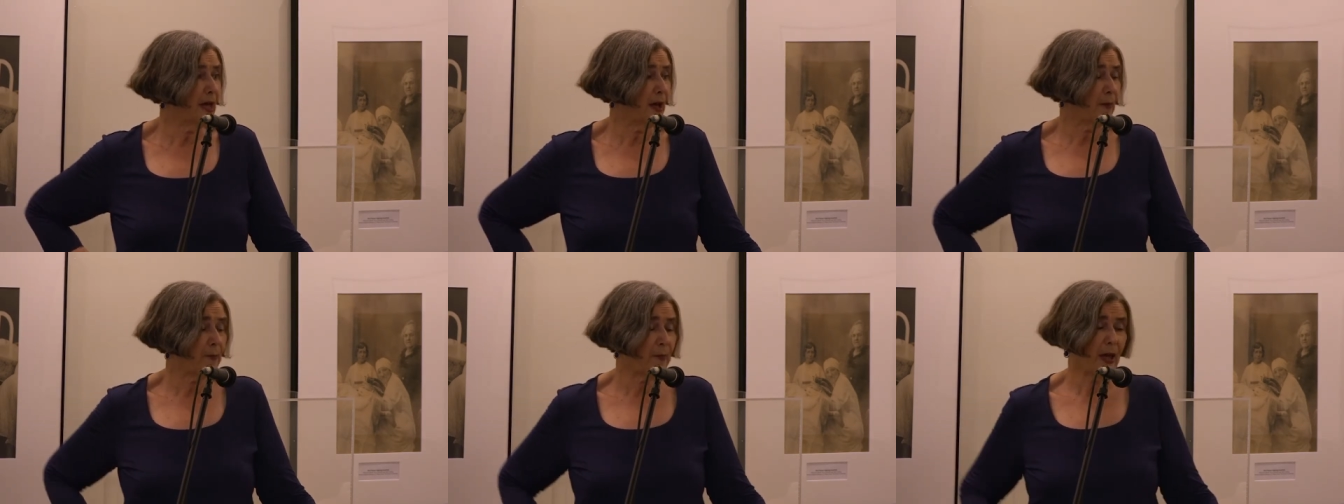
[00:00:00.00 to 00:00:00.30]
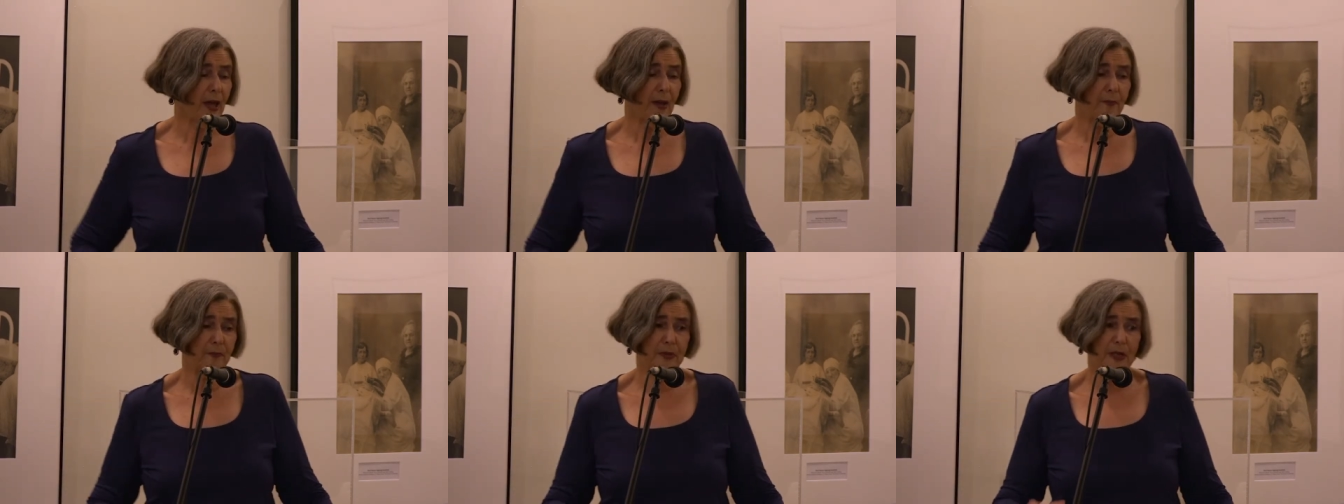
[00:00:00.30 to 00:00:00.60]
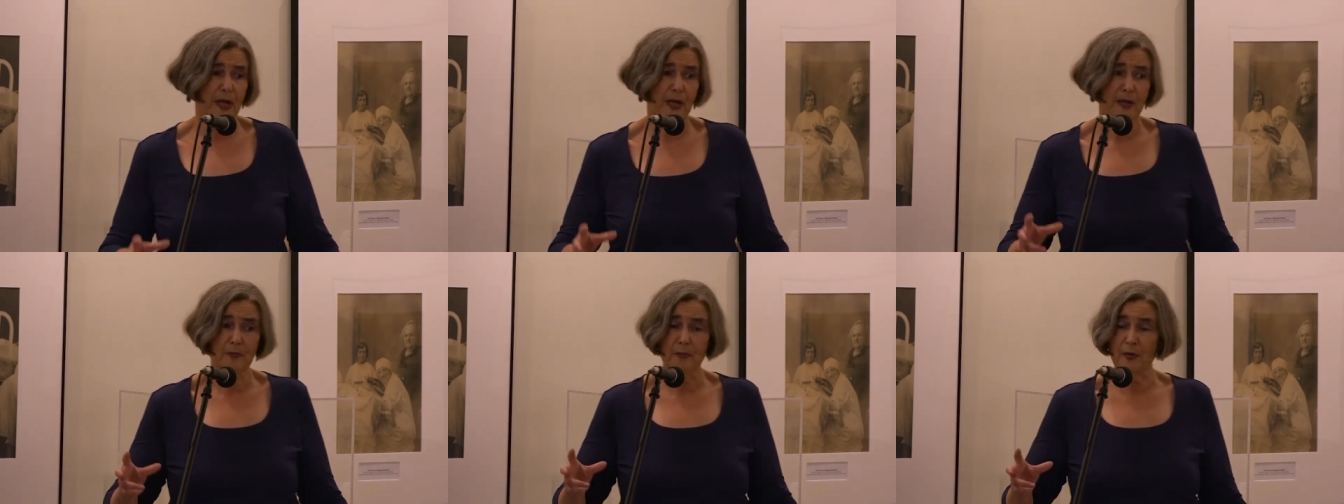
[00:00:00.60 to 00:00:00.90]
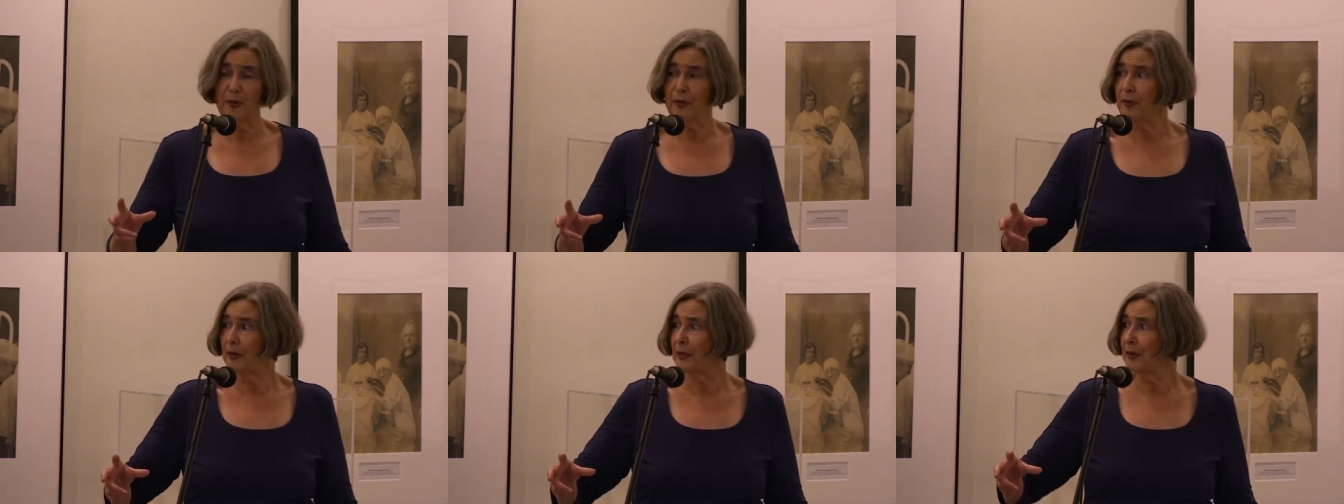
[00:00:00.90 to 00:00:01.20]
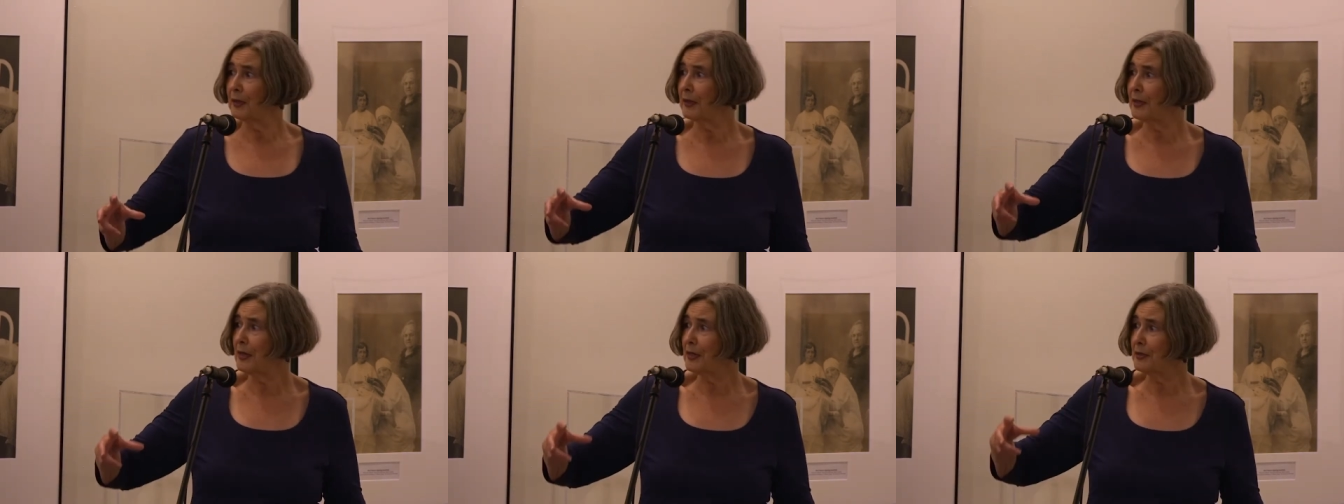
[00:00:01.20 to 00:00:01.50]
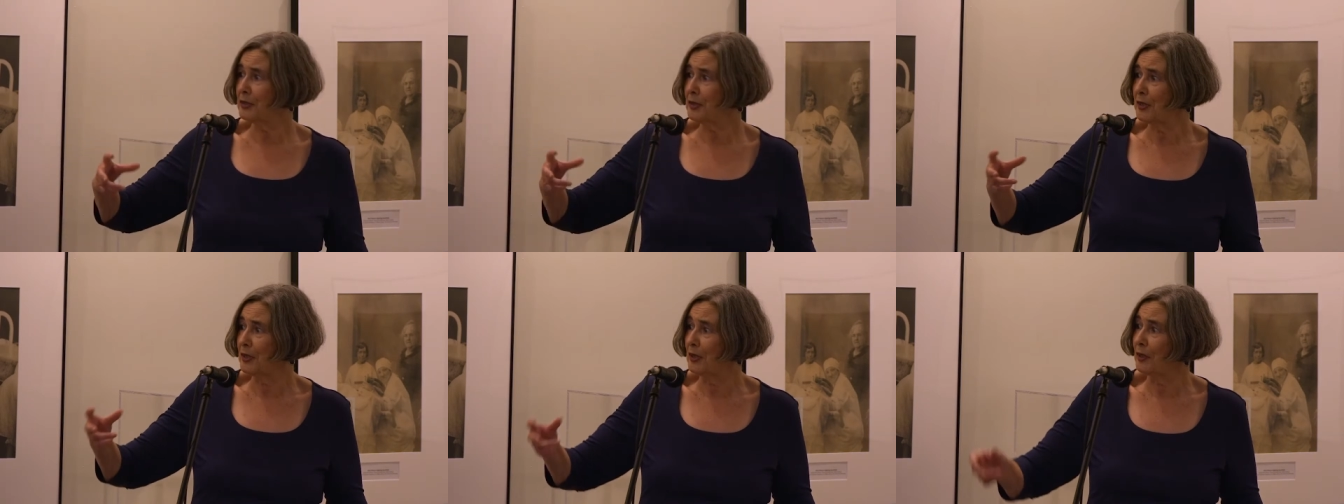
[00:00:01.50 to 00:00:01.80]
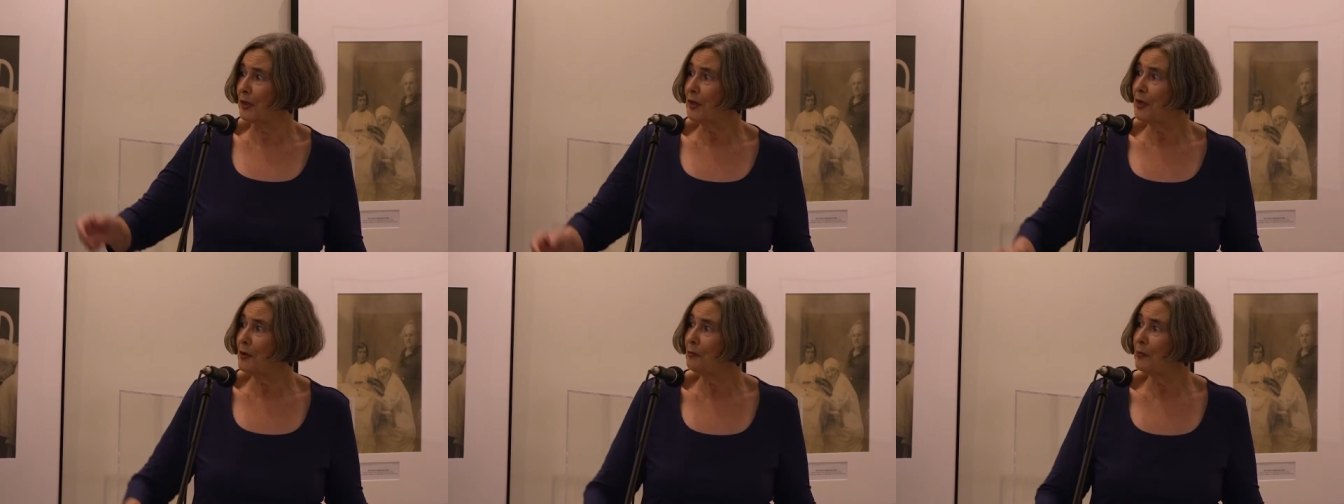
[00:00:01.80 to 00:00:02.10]
Now, Pap Tabor gets in
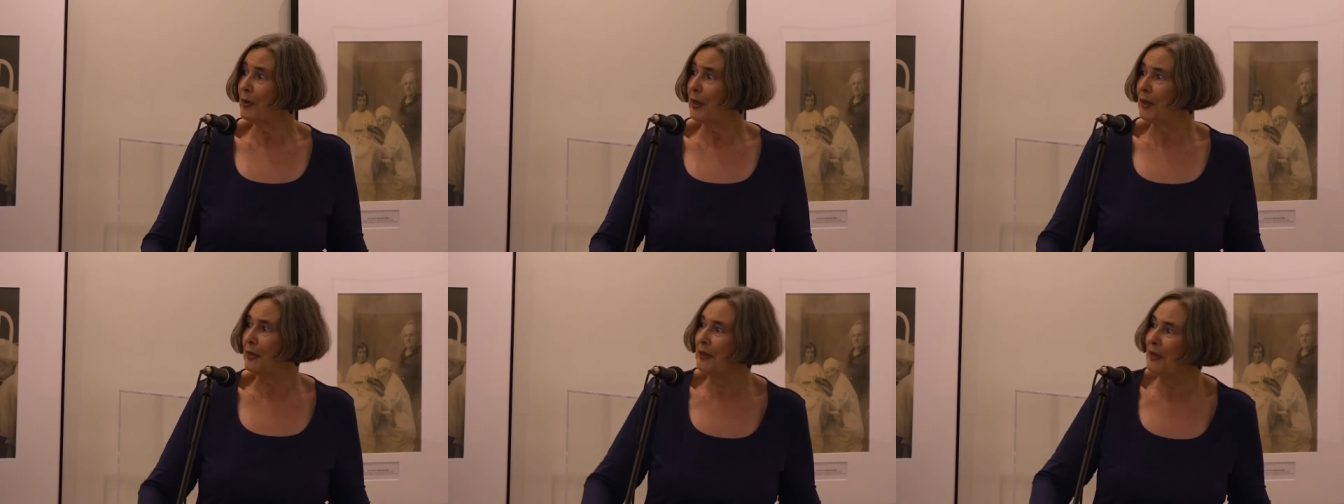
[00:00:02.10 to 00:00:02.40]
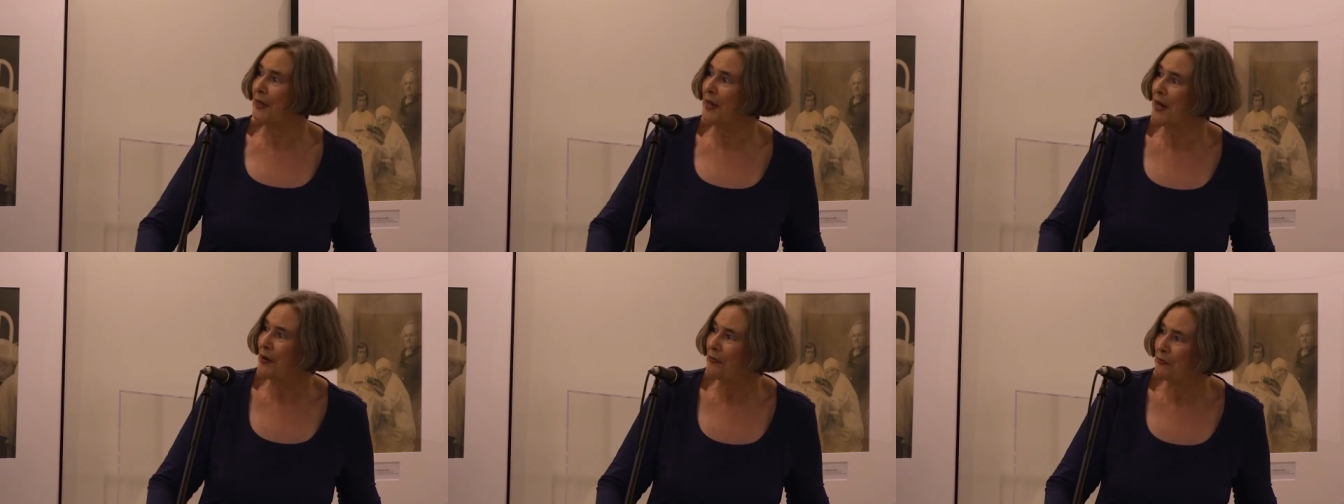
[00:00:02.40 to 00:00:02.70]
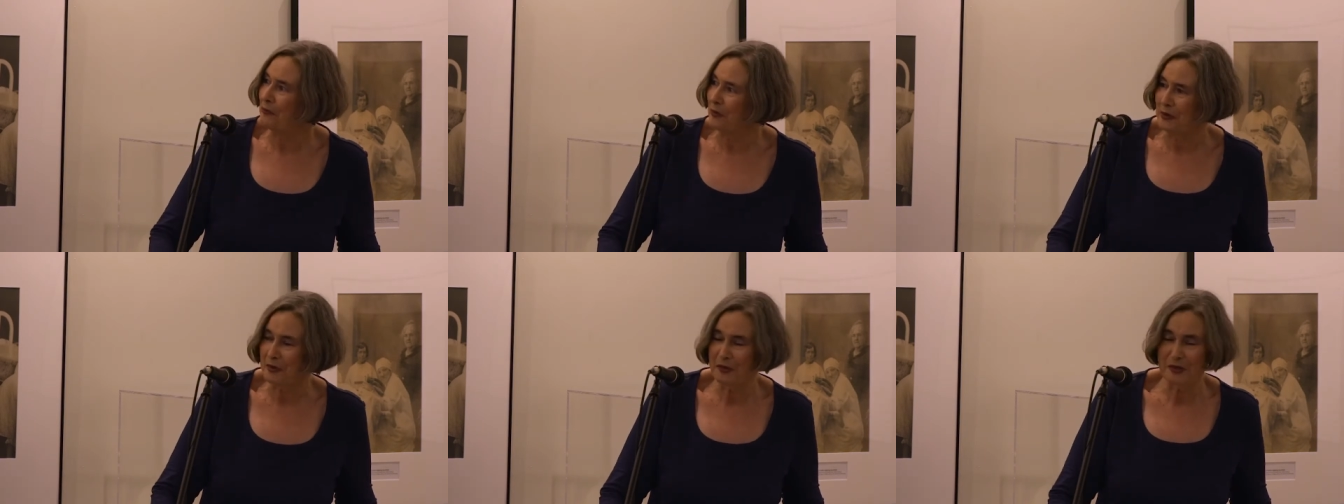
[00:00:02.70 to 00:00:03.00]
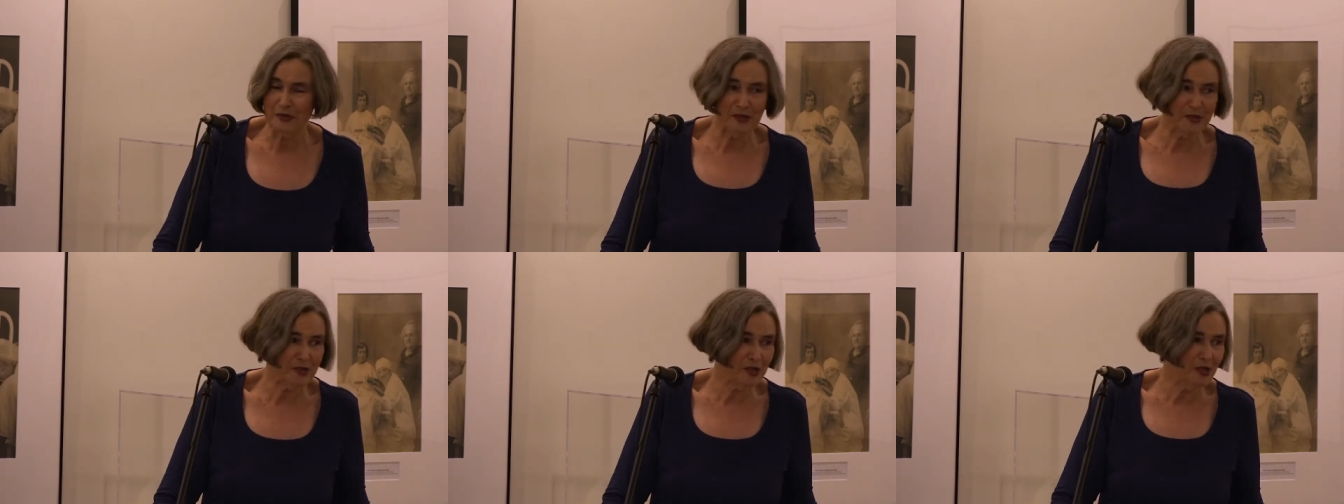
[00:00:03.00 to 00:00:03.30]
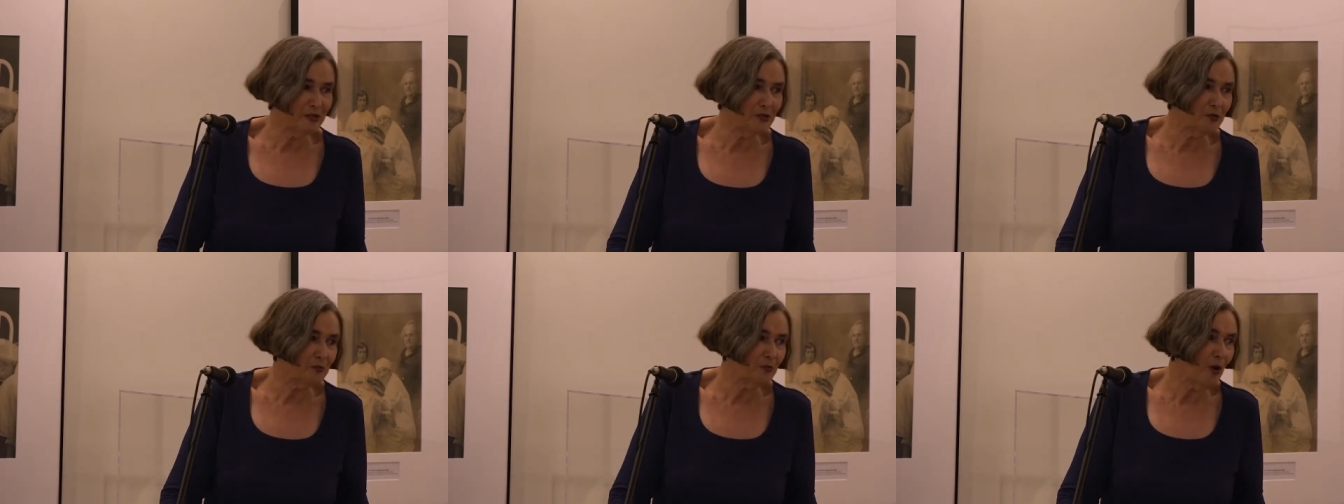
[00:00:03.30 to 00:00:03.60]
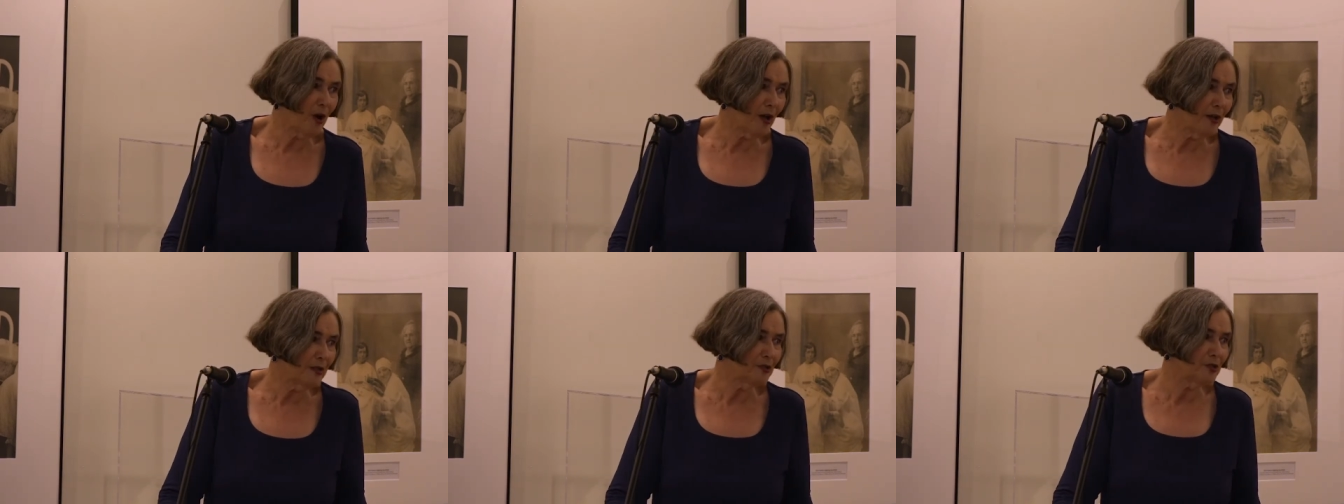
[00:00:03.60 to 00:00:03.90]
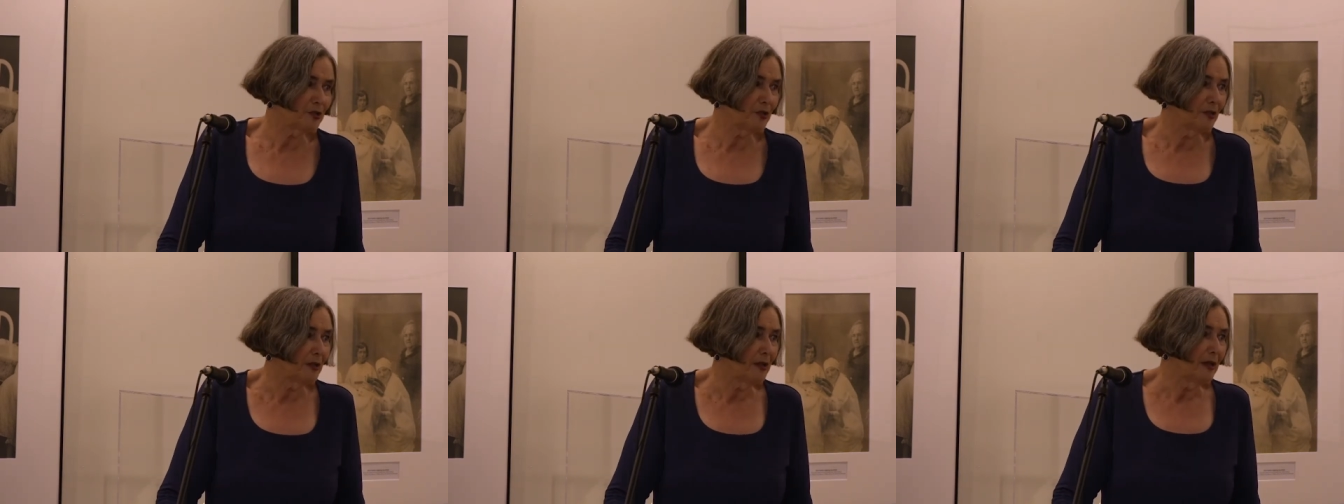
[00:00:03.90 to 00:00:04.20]
a little bit different
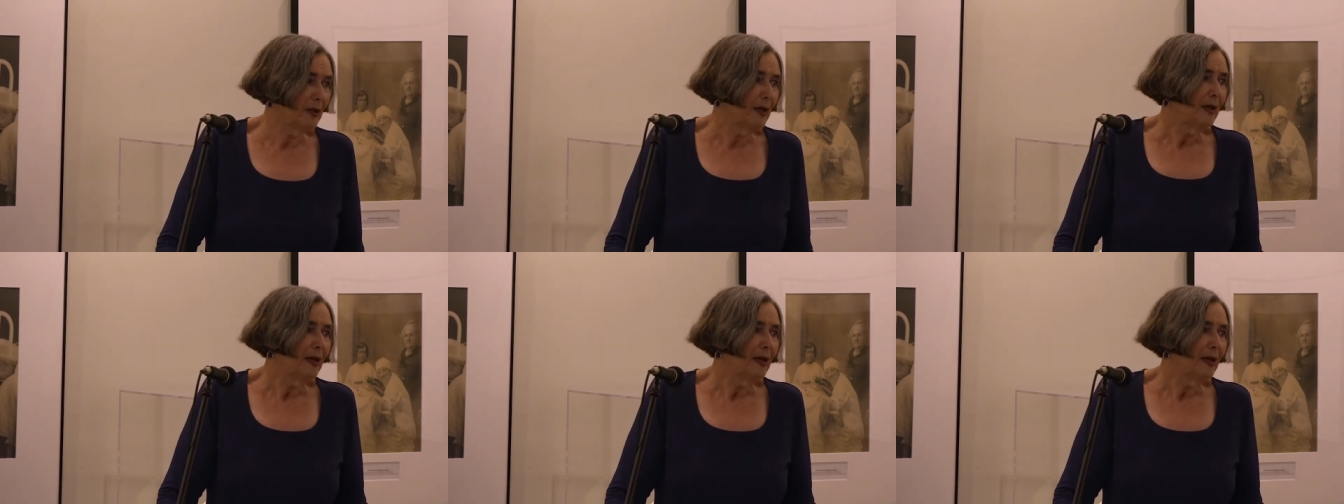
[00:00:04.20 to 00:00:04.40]
situation.